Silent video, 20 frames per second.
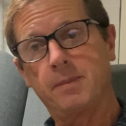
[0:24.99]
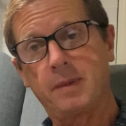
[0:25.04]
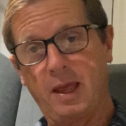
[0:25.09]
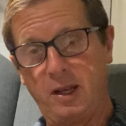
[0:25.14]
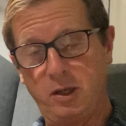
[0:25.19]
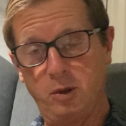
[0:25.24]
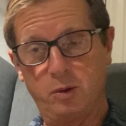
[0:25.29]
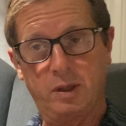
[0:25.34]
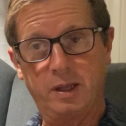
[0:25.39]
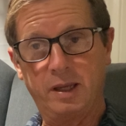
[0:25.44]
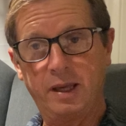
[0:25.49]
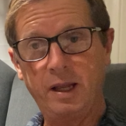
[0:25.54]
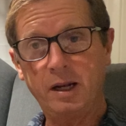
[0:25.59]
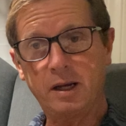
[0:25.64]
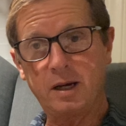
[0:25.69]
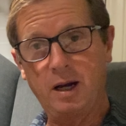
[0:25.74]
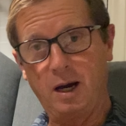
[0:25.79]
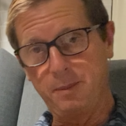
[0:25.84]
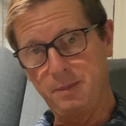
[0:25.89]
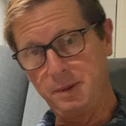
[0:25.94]
And you can get a
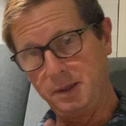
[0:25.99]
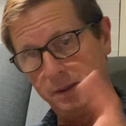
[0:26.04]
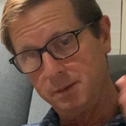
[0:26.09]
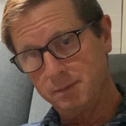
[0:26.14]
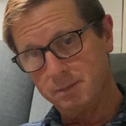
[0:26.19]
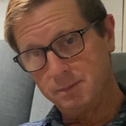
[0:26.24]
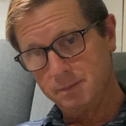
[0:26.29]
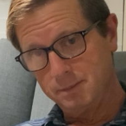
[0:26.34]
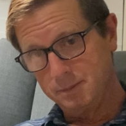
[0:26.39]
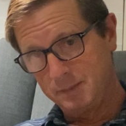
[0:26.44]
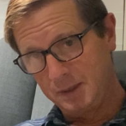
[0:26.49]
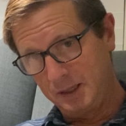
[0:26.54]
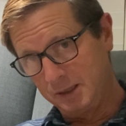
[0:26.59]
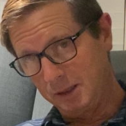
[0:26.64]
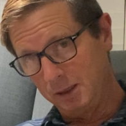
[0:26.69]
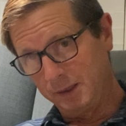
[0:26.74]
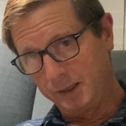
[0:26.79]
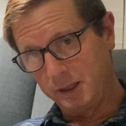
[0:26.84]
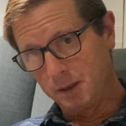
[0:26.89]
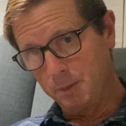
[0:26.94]
copy at the
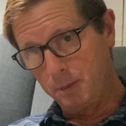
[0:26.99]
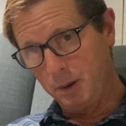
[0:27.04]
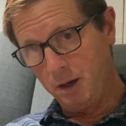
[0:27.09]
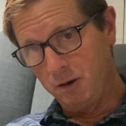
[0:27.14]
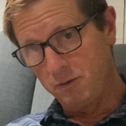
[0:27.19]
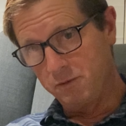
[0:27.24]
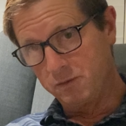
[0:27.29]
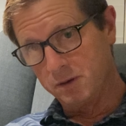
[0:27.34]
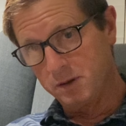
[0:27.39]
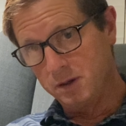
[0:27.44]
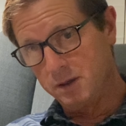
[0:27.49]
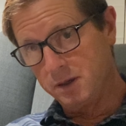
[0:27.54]
link above.